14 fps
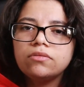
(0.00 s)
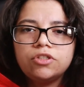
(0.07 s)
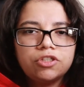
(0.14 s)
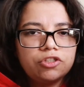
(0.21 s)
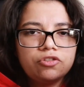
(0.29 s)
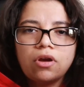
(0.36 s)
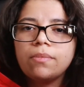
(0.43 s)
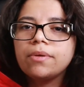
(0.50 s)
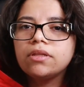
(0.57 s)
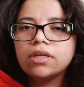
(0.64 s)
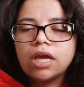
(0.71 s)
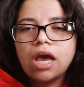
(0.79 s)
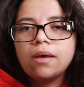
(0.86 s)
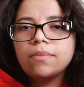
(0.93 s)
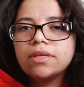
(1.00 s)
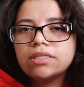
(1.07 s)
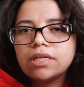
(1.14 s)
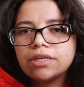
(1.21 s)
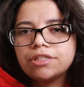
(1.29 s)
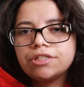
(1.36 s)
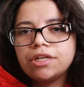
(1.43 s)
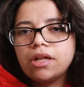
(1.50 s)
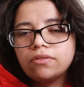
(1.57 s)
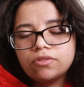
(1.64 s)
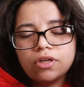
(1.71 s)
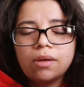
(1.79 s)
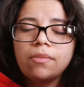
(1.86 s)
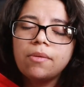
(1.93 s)
Just drop it on the comment section. I'll
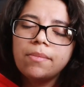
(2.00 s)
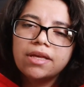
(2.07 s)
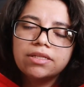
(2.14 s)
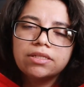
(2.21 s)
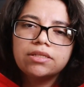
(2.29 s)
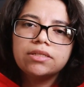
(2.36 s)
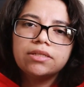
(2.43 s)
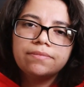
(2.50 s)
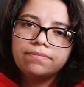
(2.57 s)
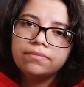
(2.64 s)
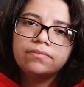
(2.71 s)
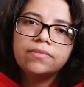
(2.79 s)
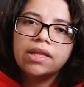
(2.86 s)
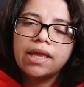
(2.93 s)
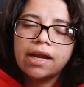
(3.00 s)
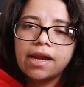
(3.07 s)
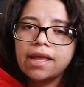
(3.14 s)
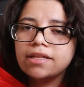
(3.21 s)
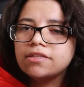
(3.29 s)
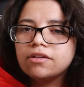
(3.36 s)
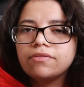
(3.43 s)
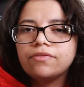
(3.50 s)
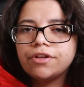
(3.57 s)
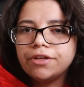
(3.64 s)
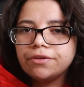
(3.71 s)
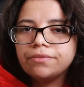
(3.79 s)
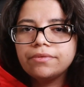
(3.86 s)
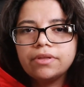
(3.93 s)
try my best to get an answer for
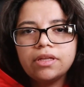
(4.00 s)
you.